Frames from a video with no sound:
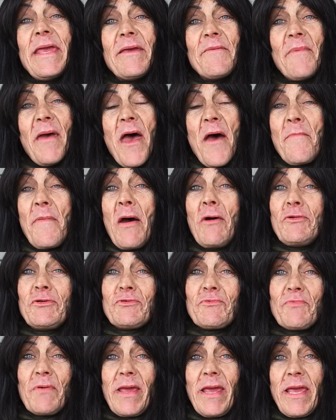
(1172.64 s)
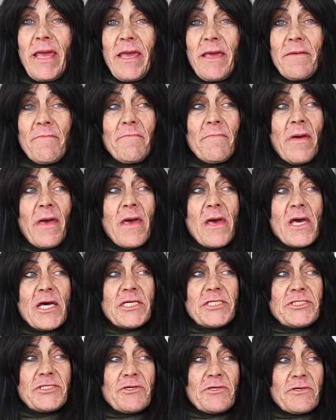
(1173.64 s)
How about dream?
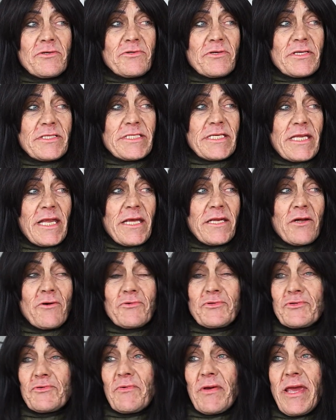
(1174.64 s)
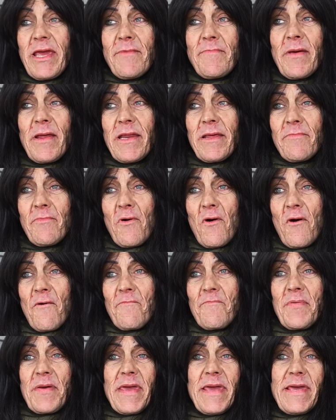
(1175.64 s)
Children today don't dream anymore
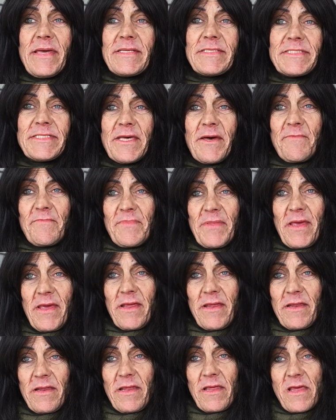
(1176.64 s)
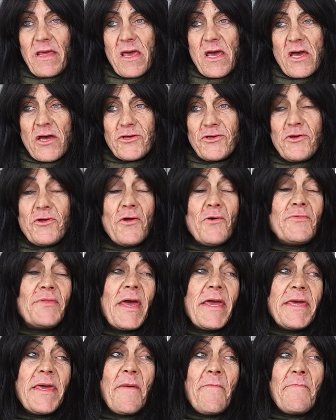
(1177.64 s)
of being something. You know,
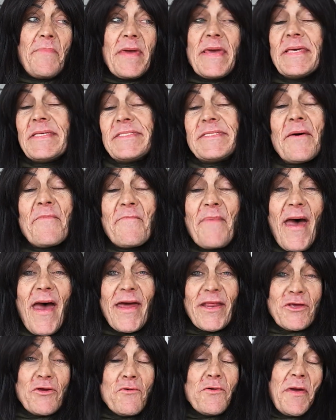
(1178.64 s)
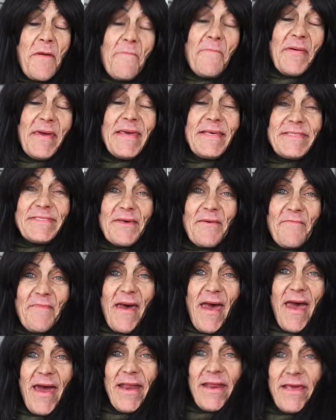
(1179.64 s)
they can be somebody. You can be
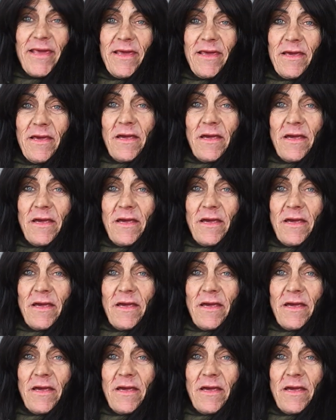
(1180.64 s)
somebody.